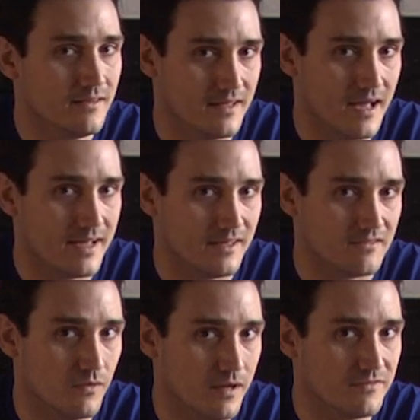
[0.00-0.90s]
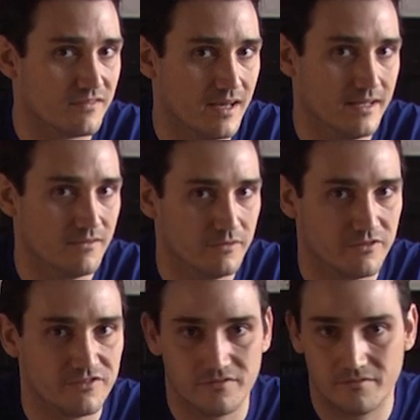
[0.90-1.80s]
iGuess website,
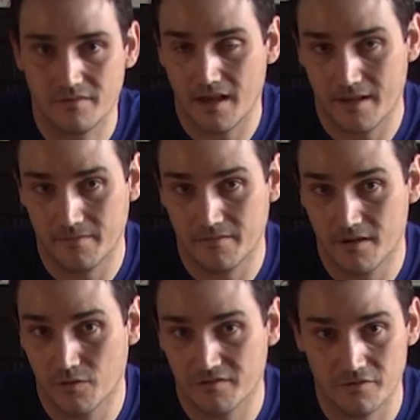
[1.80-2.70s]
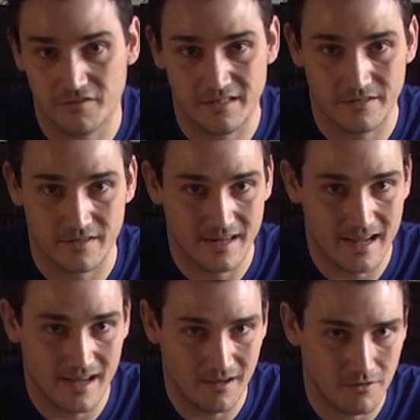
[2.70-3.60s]
which I know it's no secret
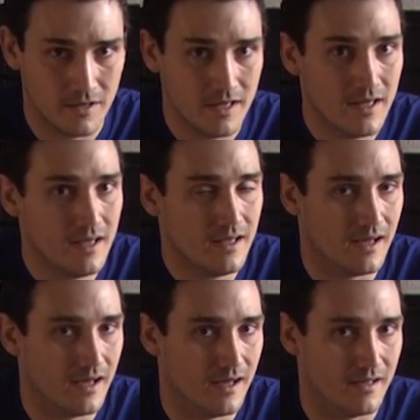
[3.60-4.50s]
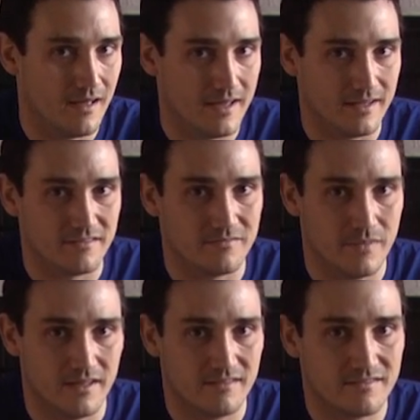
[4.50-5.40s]
now. iGuess
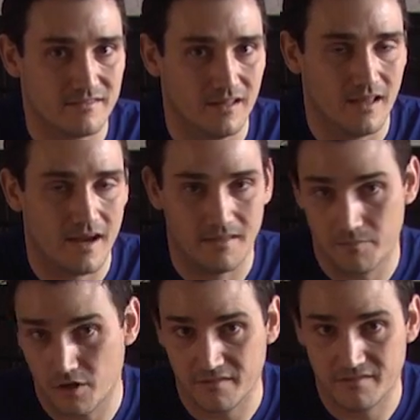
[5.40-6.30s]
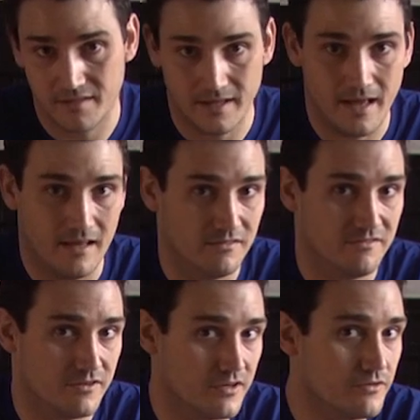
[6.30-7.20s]
makes a lot of the parts that
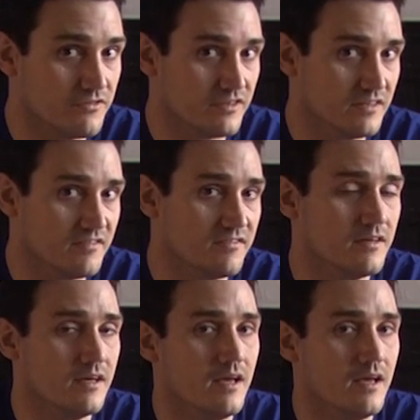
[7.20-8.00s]
Alistair uses.